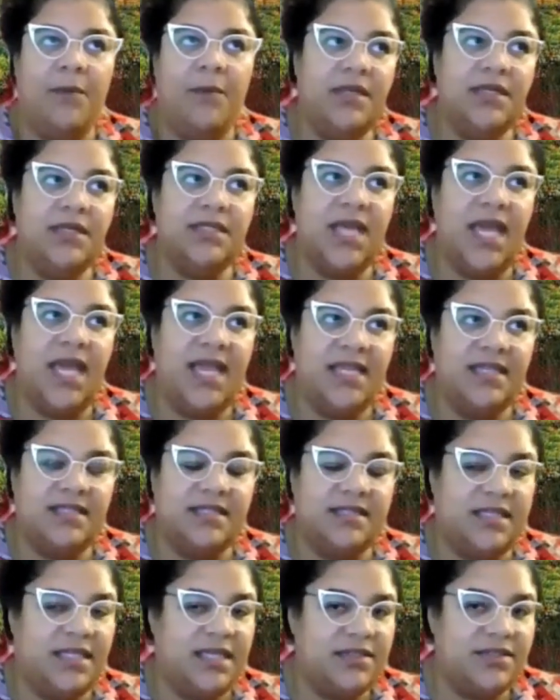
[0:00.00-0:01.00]
I want to
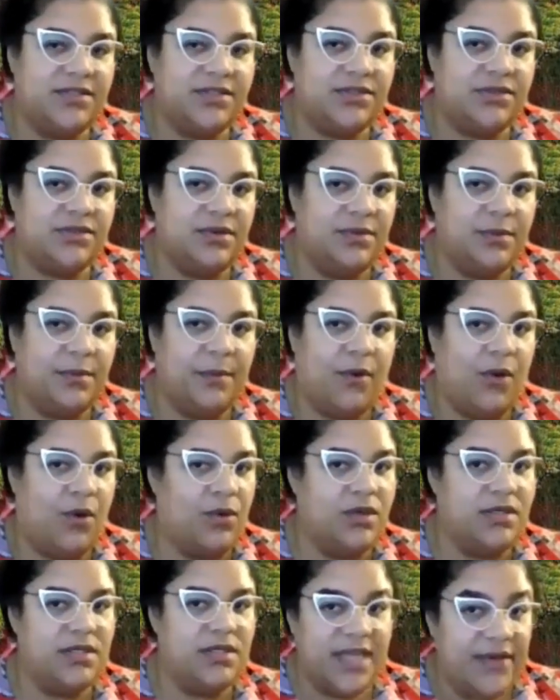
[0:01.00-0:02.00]
say 6
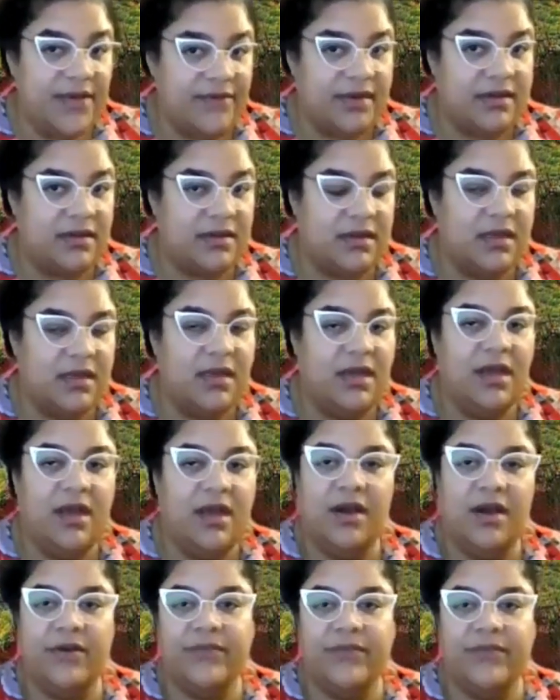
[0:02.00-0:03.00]
or 7
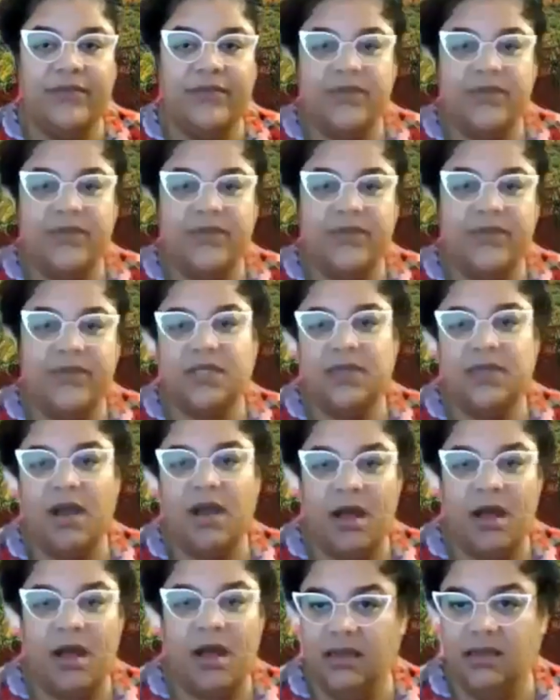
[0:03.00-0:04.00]
of the 20
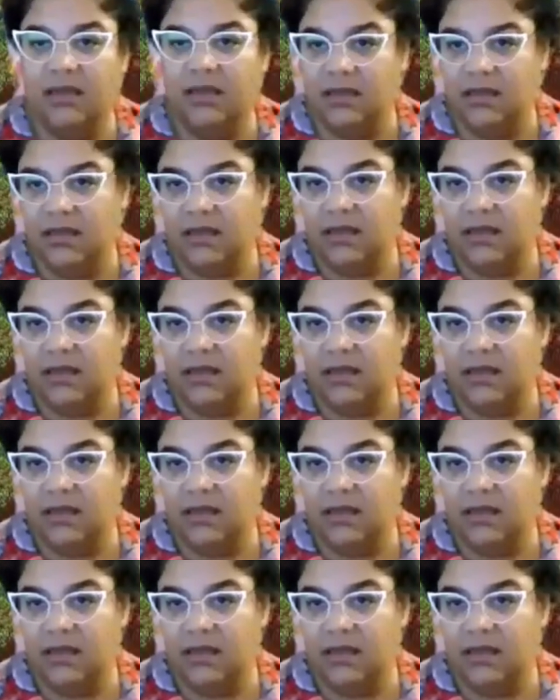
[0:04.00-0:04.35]
odd